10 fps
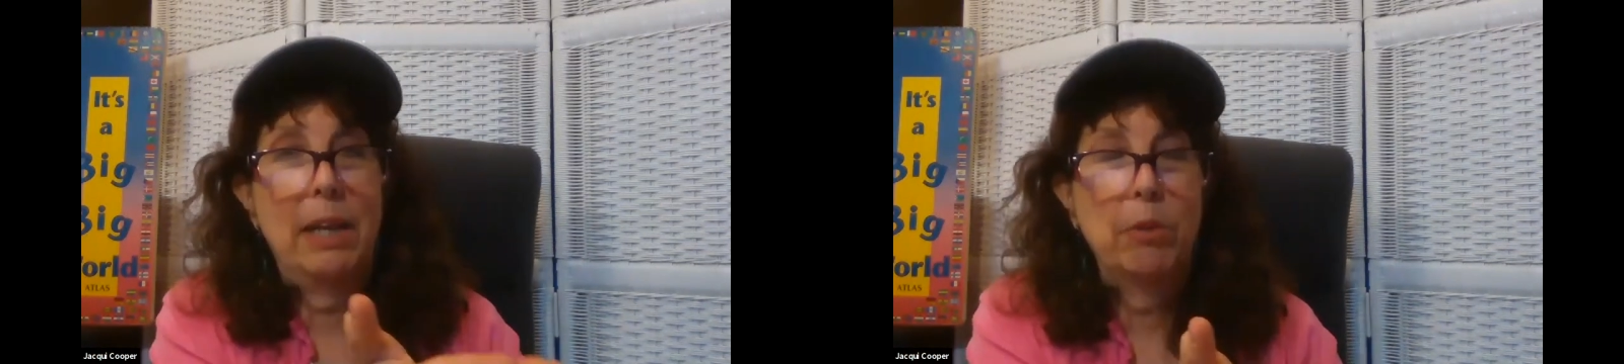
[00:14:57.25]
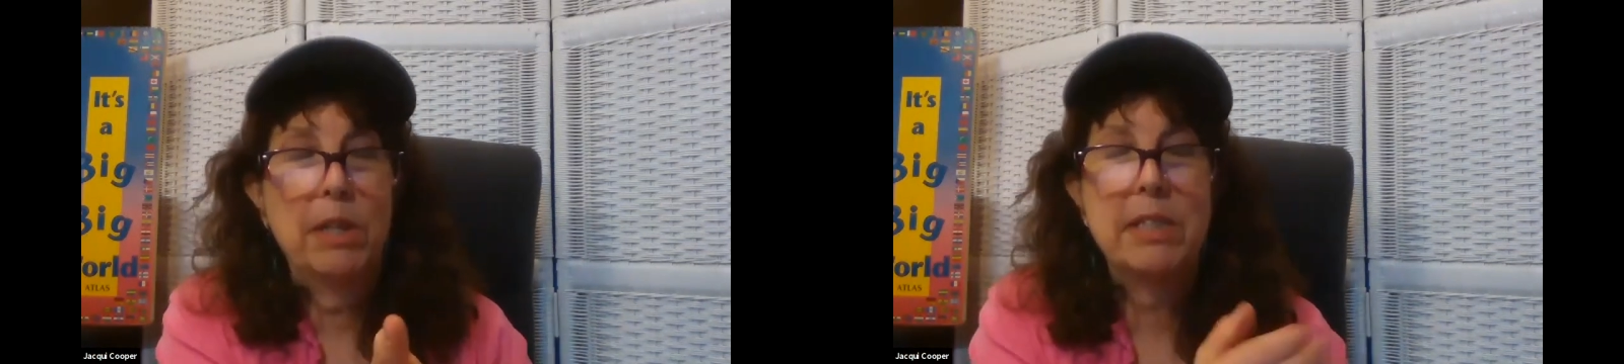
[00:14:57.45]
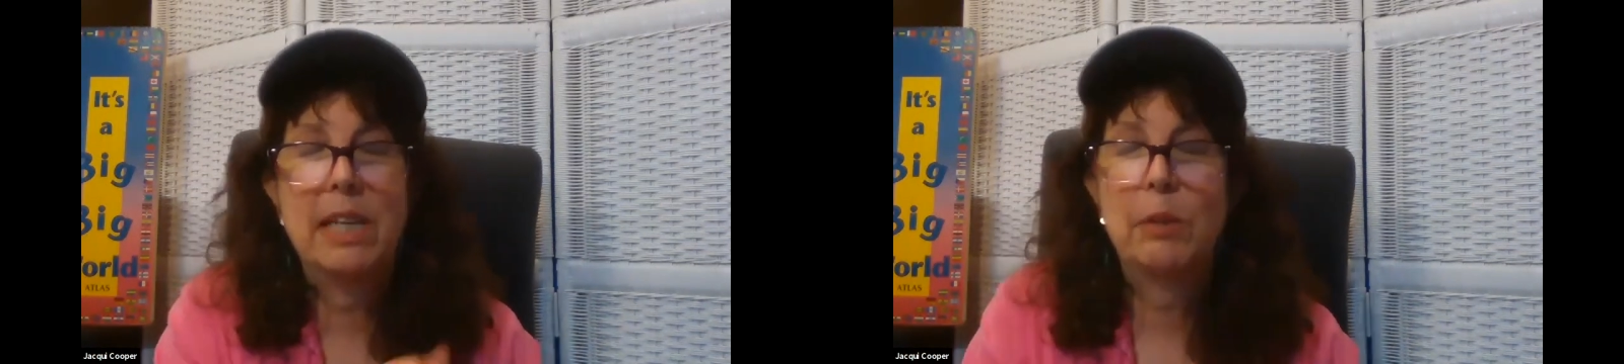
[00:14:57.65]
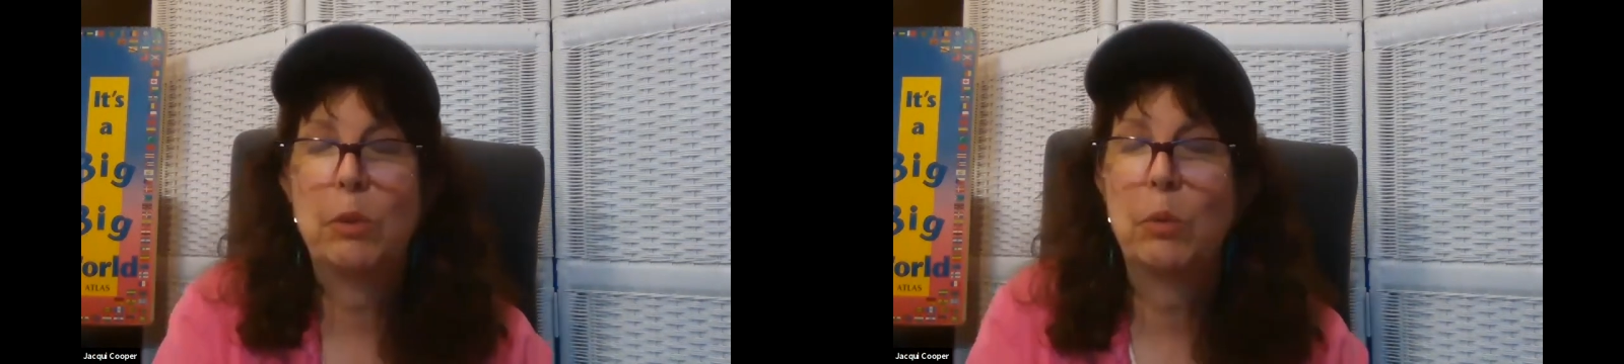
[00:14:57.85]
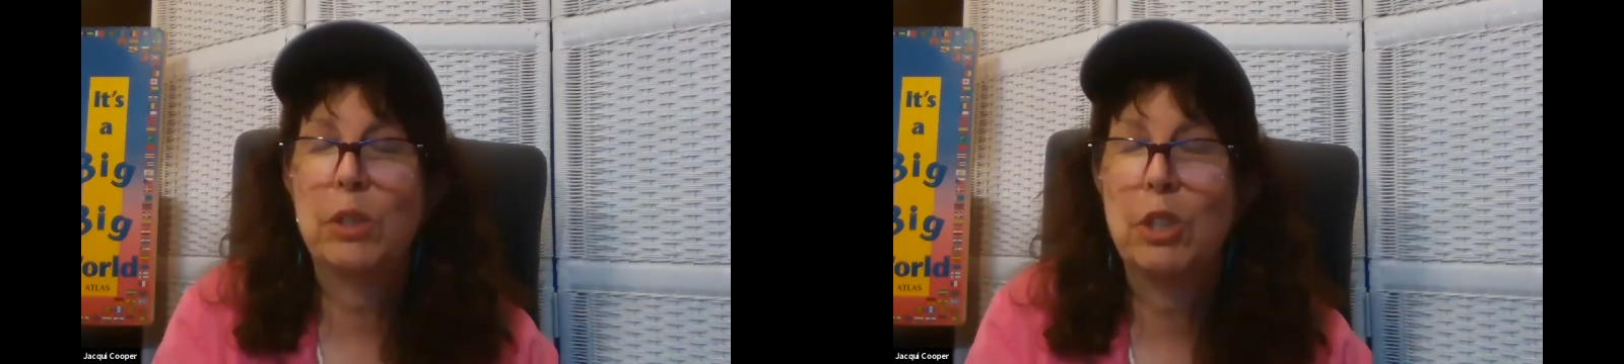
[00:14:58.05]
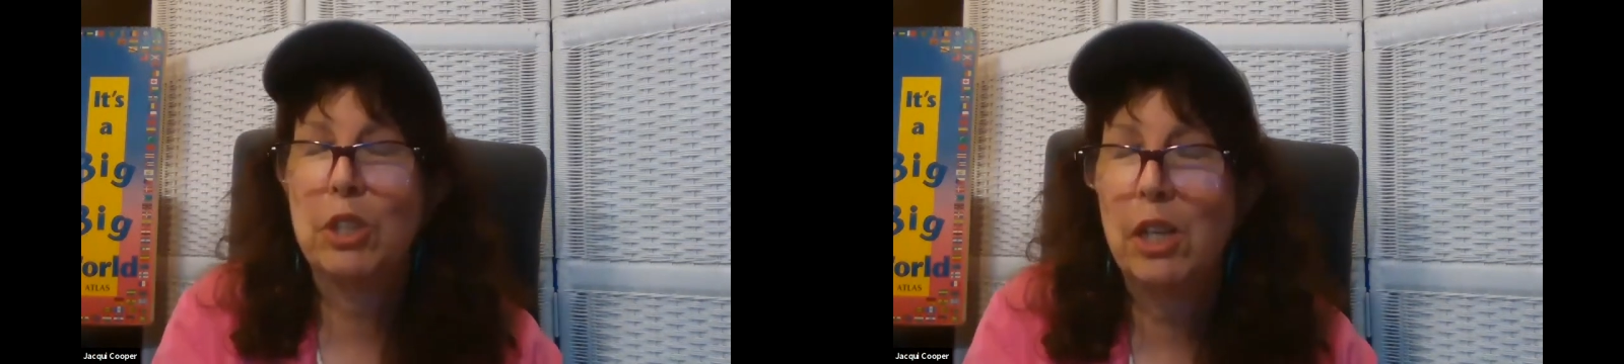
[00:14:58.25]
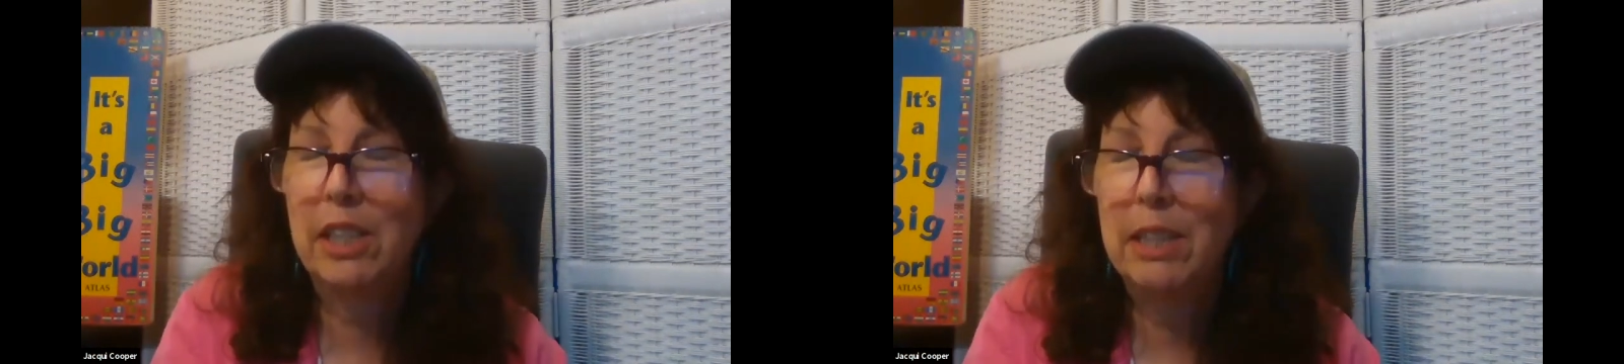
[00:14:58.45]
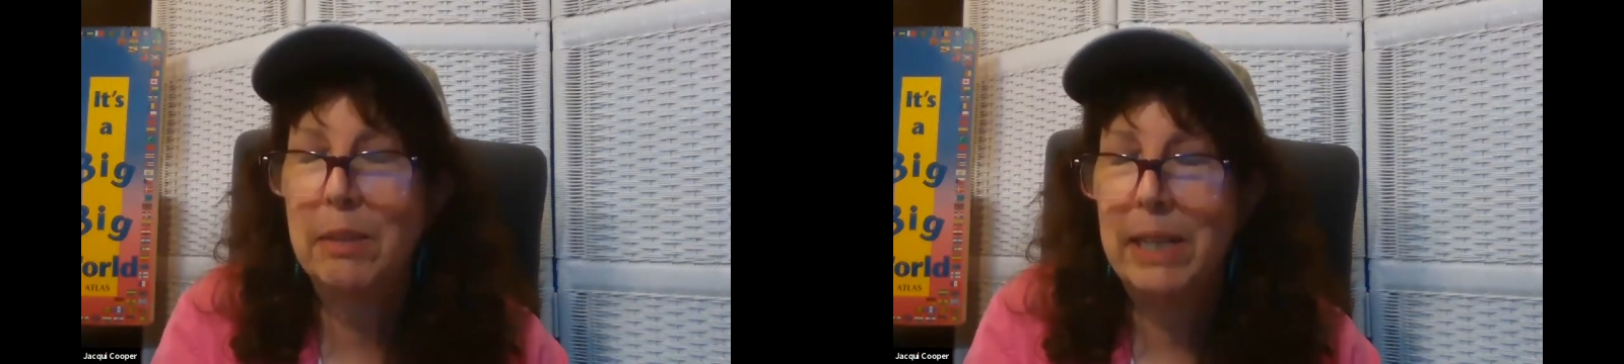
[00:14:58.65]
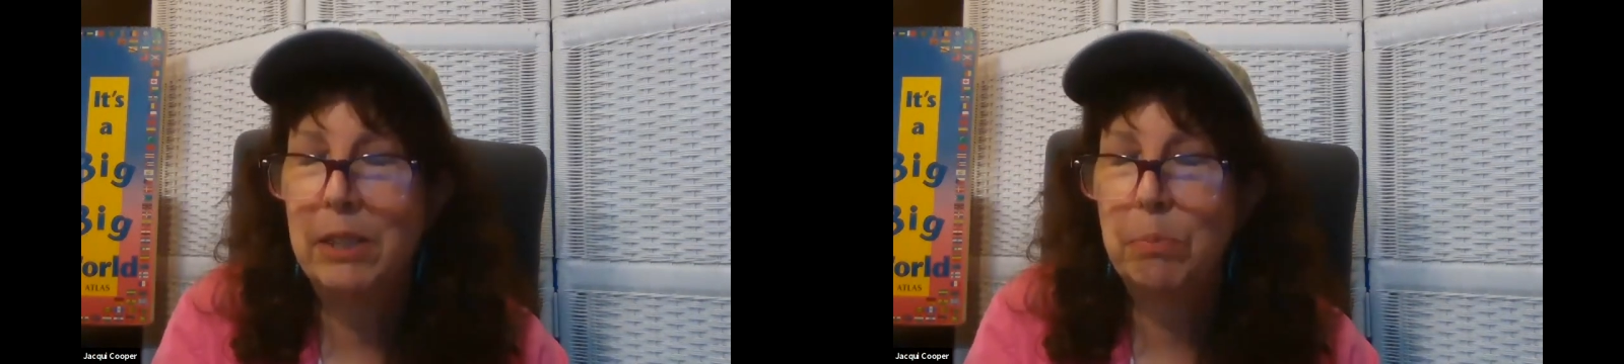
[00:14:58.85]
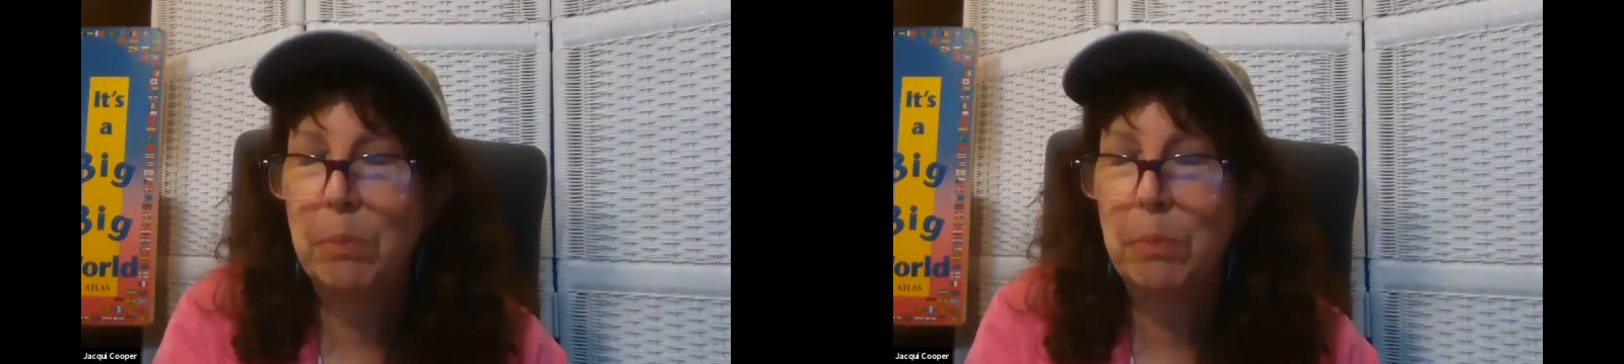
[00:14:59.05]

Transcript: resonate with what you're talking about,